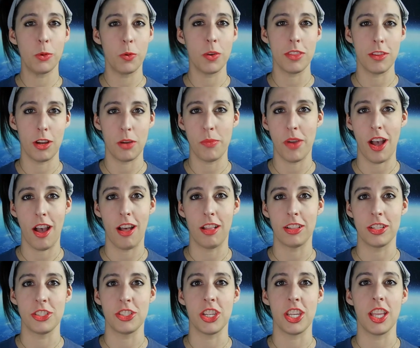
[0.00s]
with our
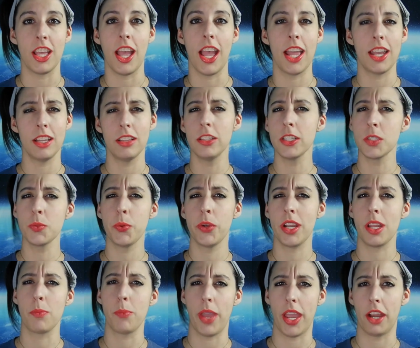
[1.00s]
biology and it looks
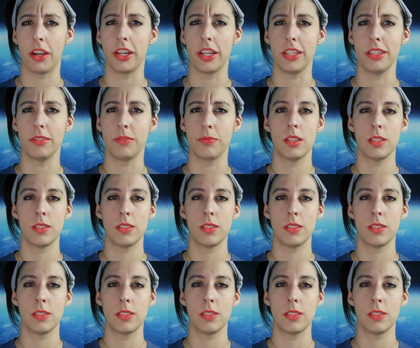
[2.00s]
pretty barren.